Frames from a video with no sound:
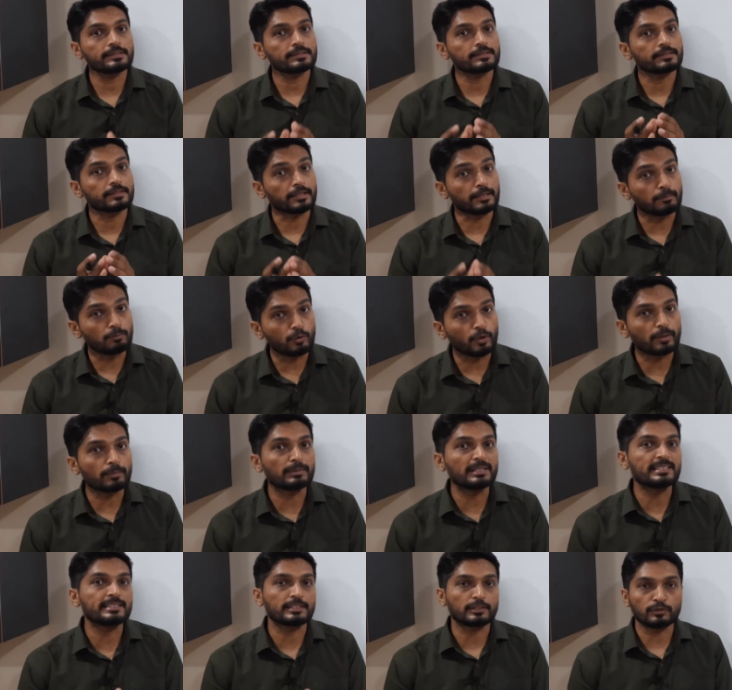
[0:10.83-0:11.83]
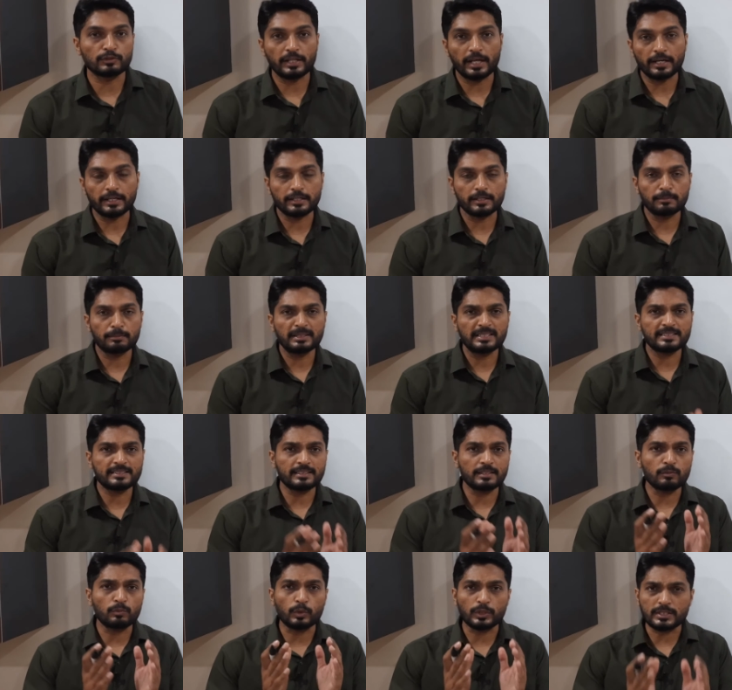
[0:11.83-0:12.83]
as removable singularity. But
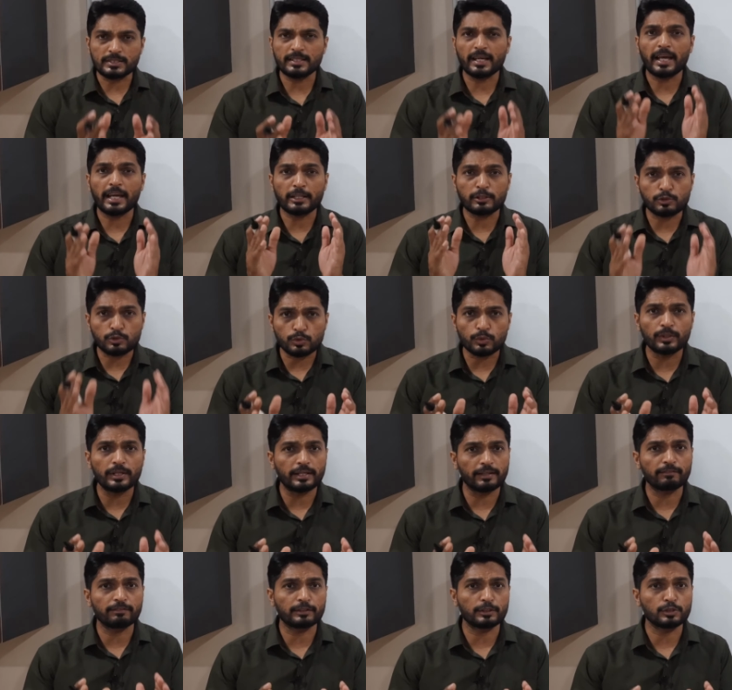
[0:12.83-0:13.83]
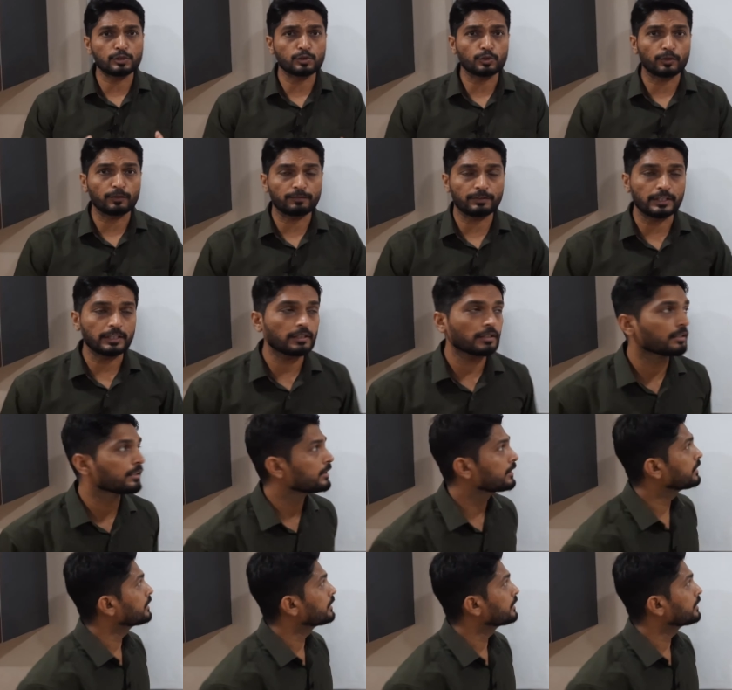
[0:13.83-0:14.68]
see, what is the actual definition of it?